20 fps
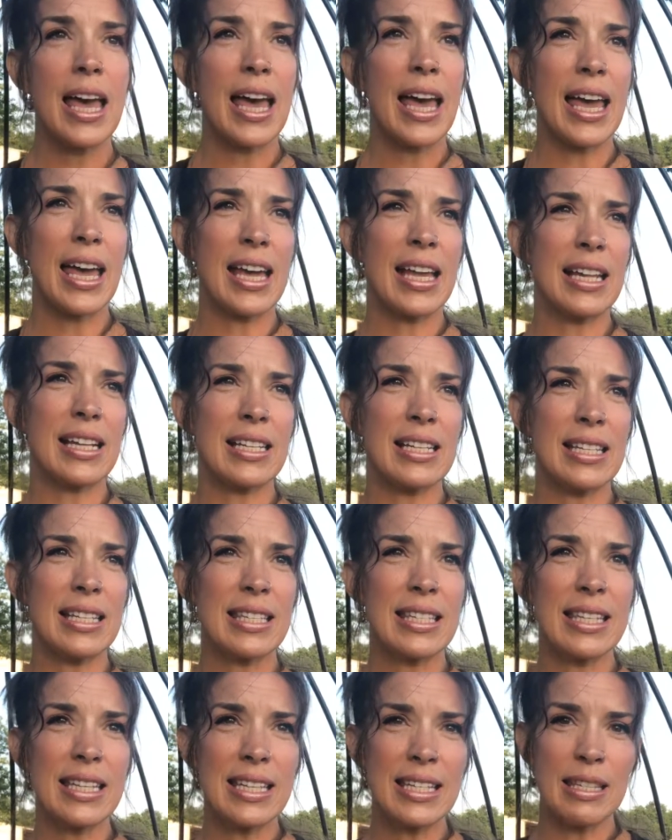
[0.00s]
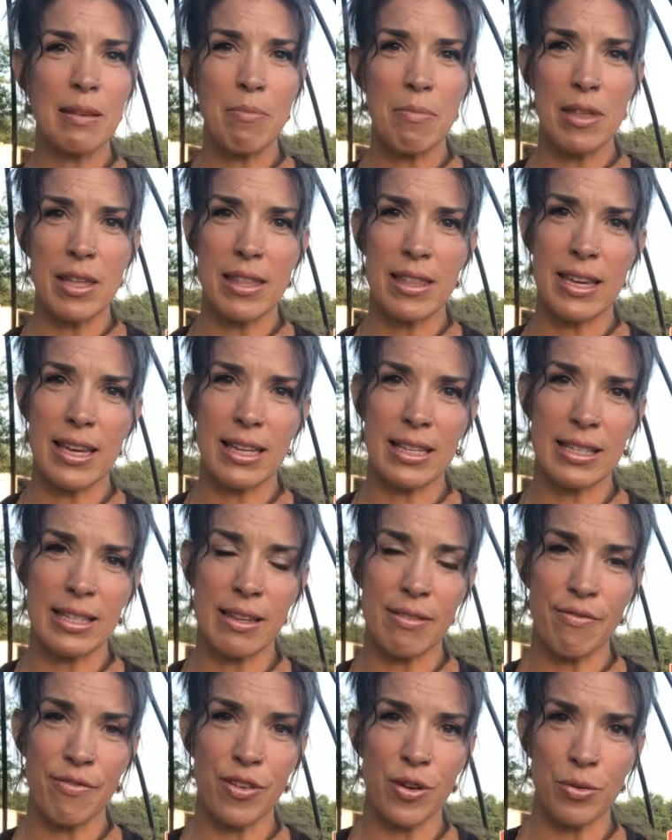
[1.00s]
and see some of the things
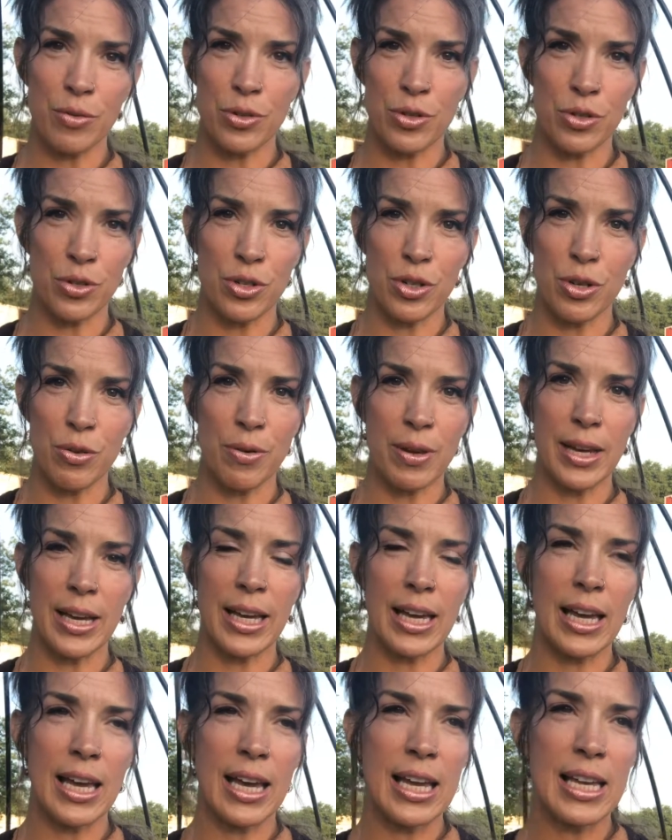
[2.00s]
that folks are doing,